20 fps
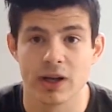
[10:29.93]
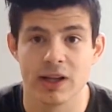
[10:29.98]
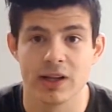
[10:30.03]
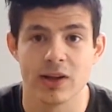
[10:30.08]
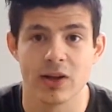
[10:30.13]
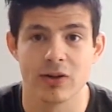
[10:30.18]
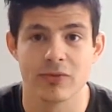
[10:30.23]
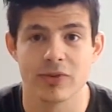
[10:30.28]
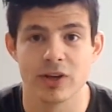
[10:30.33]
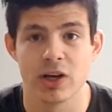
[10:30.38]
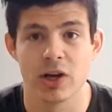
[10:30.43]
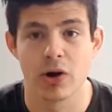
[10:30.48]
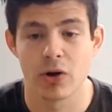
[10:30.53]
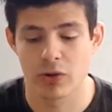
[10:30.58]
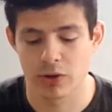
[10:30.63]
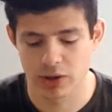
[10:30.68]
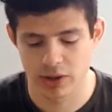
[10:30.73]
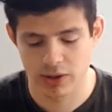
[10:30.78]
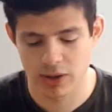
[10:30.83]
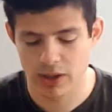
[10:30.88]
detailed video
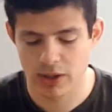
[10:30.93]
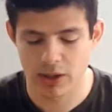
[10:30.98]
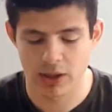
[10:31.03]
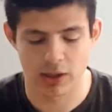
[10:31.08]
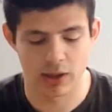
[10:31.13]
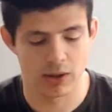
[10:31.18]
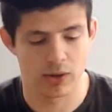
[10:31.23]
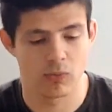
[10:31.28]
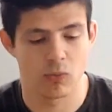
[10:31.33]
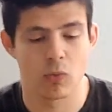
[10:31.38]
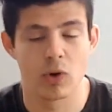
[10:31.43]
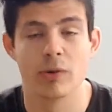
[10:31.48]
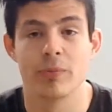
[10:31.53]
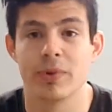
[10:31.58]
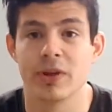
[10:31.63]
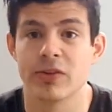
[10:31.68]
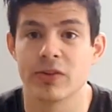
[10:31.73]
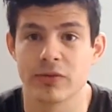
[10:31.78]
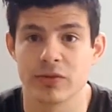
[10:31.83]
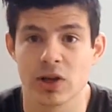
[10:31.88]
on uh, one
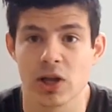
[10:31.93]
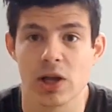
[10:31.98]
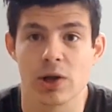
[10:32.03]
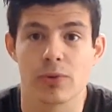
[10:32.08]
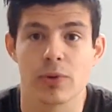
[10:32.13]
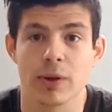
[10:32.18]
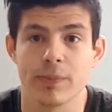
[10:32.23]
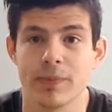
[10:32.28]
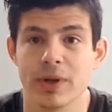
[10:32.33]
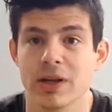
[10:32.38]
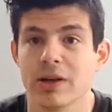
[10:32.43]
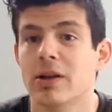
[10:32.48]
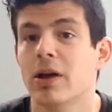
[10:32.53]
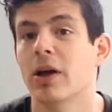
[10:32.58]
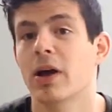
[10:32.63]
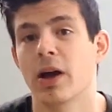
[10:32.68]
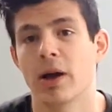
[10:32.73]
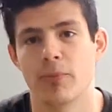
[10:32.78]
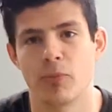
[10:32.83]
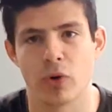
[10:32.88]
piece of the equipment.
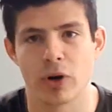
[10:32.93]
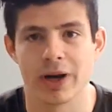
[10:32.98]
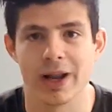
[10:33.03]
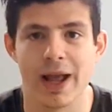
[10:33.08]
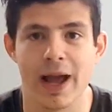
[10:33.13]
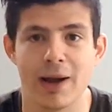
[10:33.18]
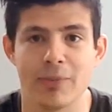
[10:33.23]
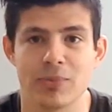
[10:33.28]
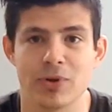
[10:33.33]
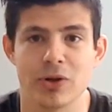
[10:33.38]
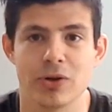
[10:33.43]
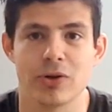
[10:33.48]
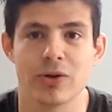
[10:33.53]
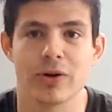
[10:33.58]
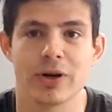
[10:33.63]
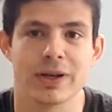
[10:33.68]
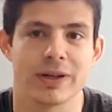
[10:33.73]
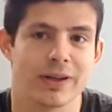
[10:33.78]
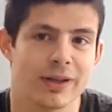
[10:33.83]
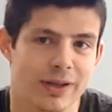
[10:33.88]
More than happy to
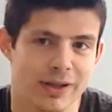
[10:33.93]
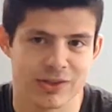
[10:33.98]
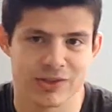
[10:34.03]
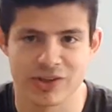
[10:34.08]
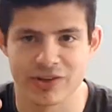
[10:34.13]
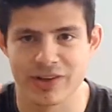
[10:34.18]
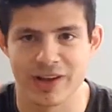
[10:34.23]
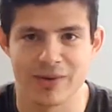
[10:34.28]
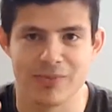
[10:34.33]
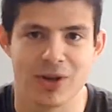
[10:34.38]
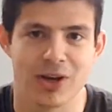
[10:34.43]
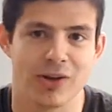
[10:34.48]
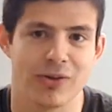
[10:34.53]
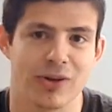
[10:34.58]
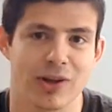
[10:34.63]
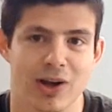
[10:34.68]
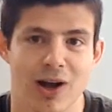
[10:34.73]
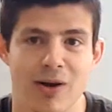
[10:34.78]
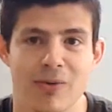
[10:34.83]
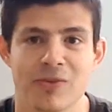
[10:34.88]
do it. Just let me know
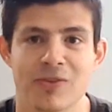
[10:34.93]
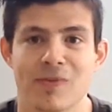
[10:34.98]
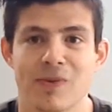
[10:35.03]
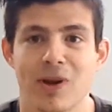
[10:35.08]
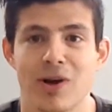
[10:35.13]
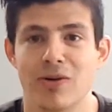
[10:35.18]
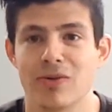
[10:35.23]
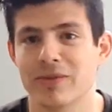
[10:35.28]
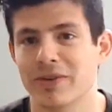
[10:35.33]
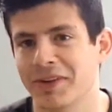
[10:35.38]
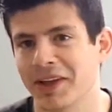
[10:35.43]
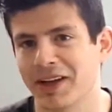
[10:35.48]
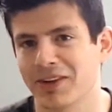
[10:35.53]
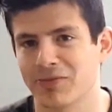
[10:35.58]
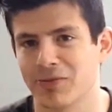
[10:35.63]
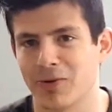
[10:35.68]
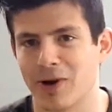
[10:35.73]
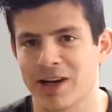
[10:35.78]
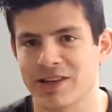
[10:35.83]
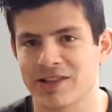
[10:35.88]
in the comments below. Thanks for